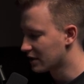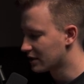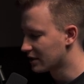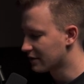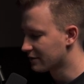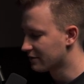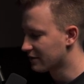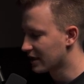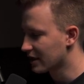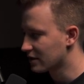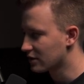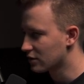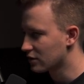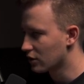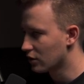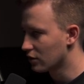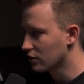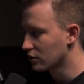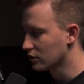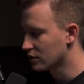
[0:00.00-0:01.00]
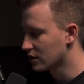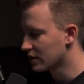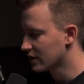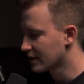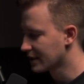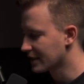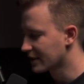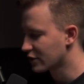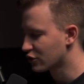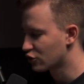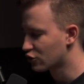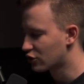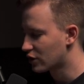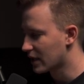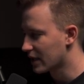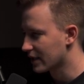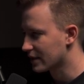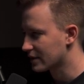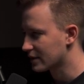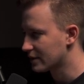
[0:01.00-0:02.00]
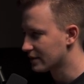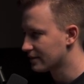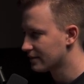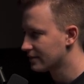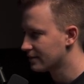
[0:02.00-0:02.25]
the effect called extract.